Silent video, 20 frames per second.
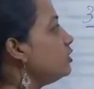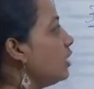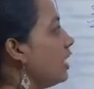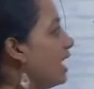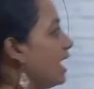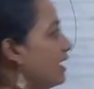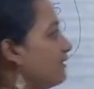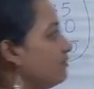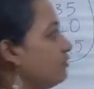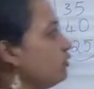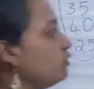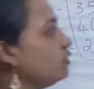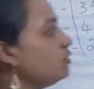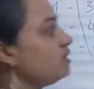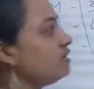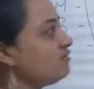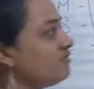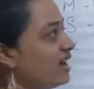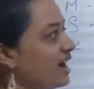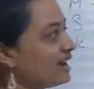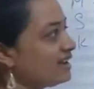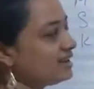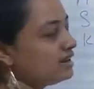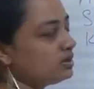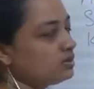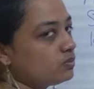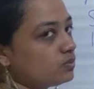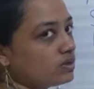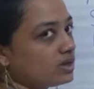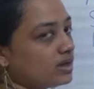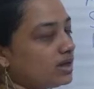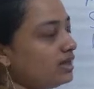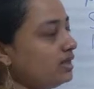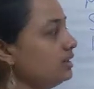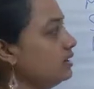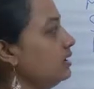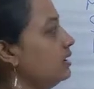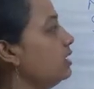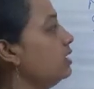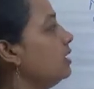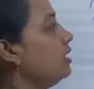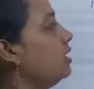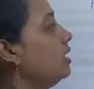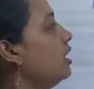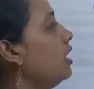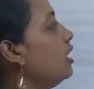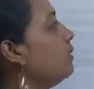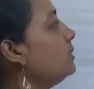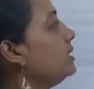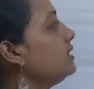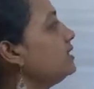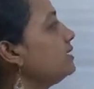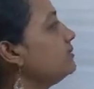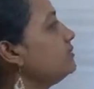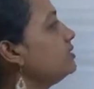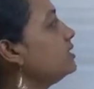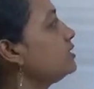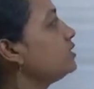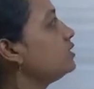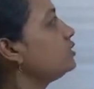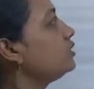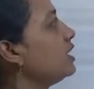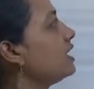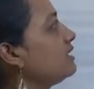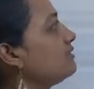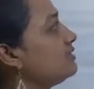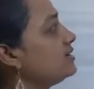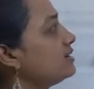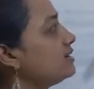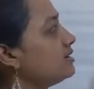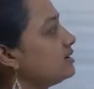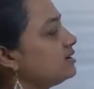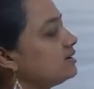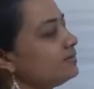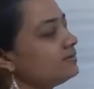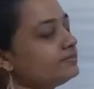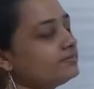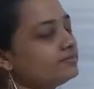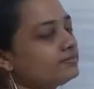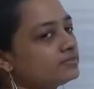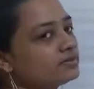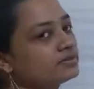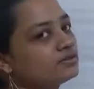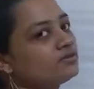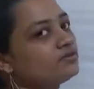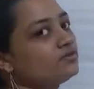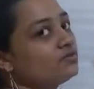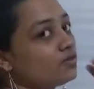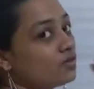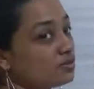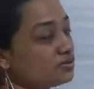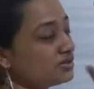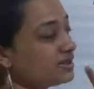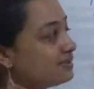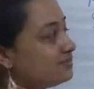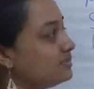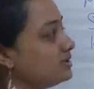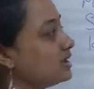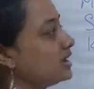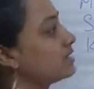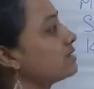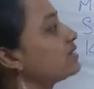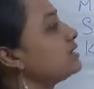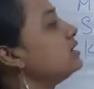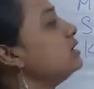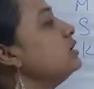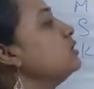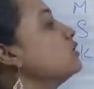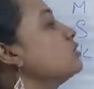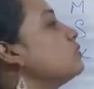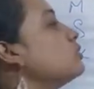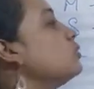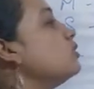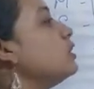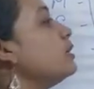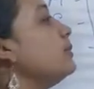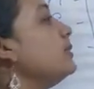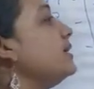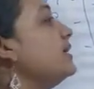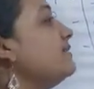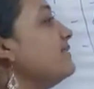you have to divide it with, how many subjects you have here? 4 subjects. So you will be